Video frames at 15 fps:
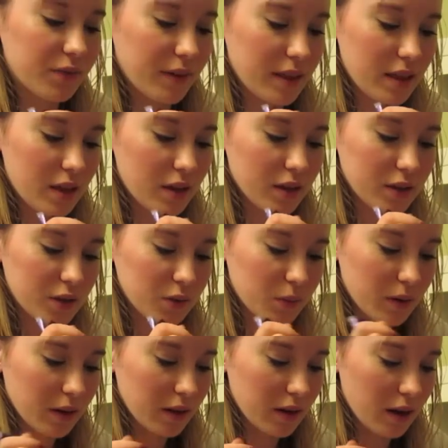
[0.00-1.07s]
find that you can
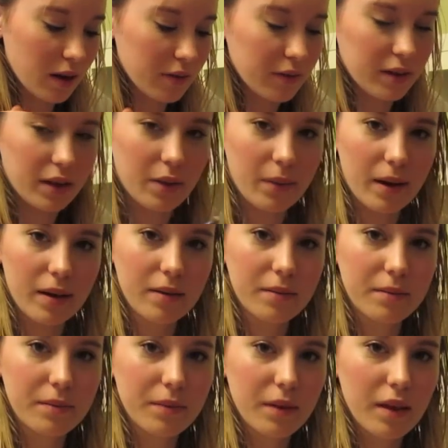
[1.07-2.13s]
swirl it on really well.
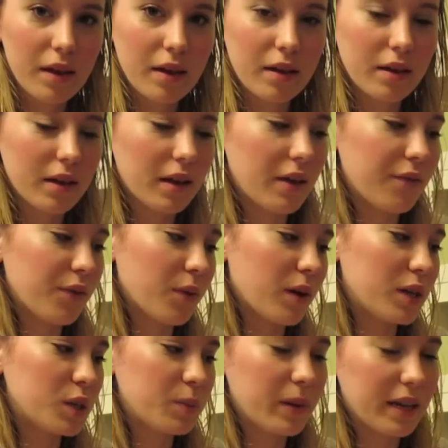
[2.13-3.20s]
If you
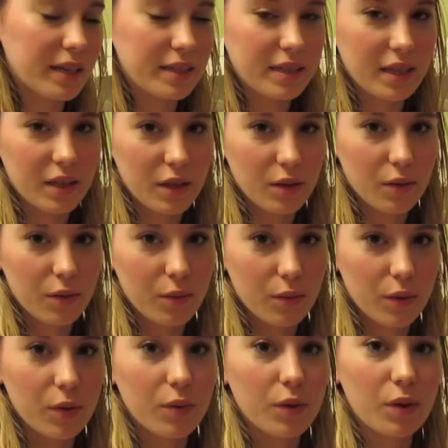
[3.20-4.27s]
watch Pixie
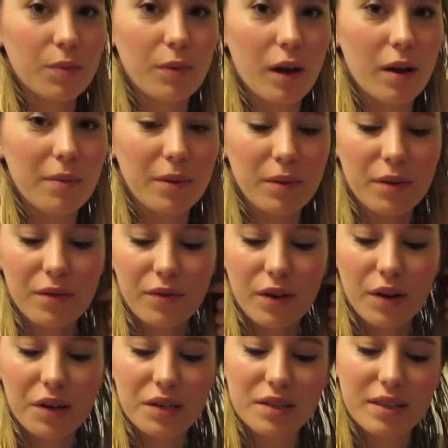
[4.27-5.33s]
Woo, you probably would have
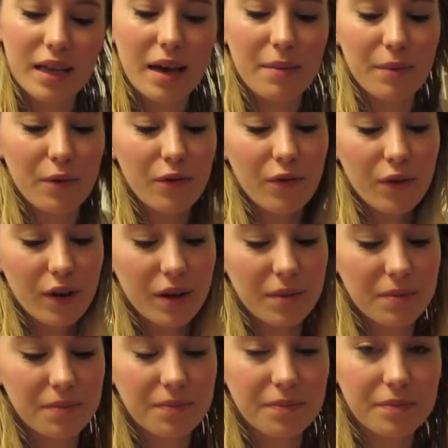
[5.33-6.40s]
noticed that before.
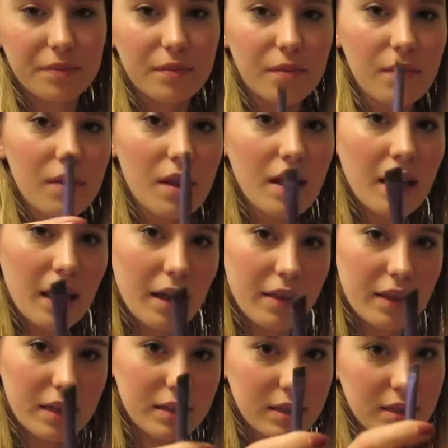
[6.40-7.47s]
And
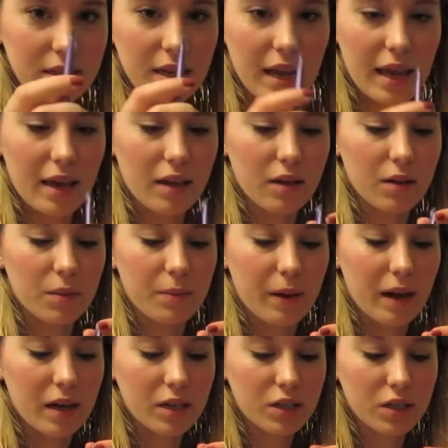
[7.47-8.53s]
this is an angled
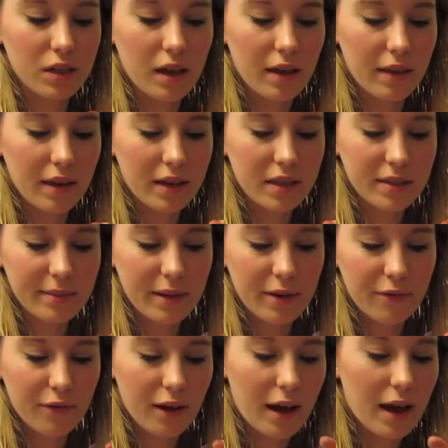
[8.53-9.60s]
brush. I think it's meant
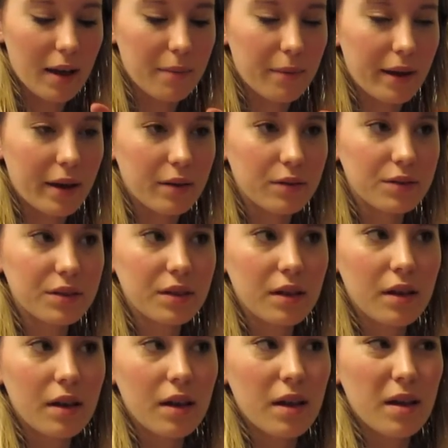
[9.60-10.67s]
for eyebrows,
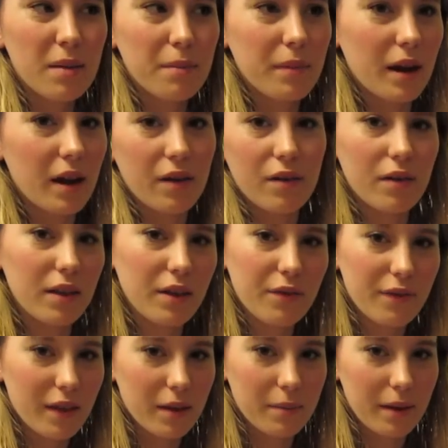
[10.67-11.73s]
but I don't really
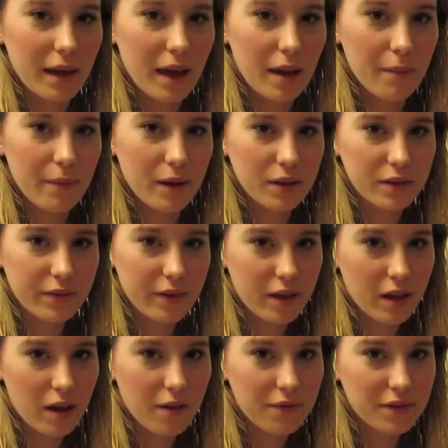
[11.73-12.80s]
fill in my eyebrows
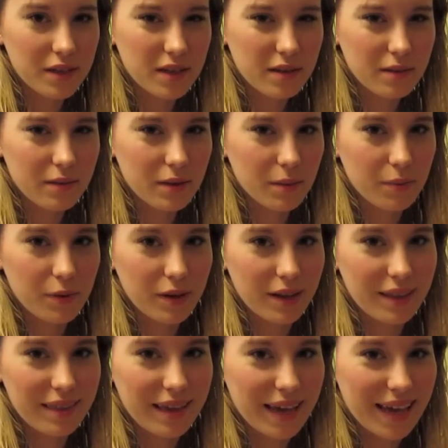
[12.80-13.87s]
very often. They're
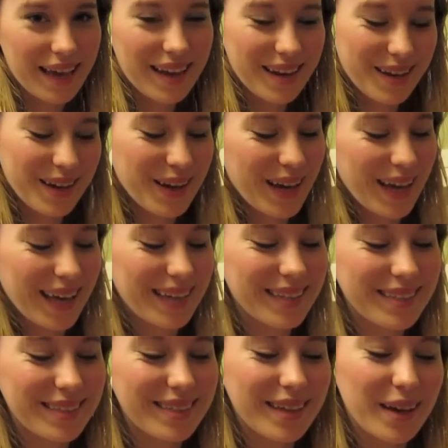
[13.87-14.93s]
pretty thick anyways,
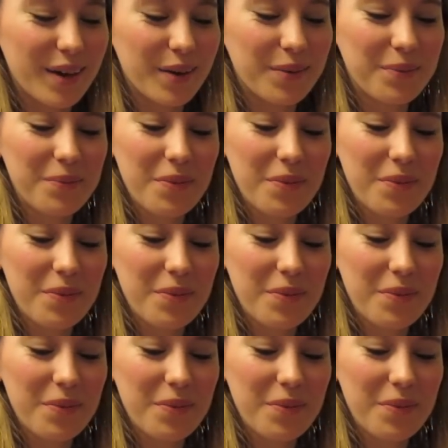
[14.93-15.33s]
so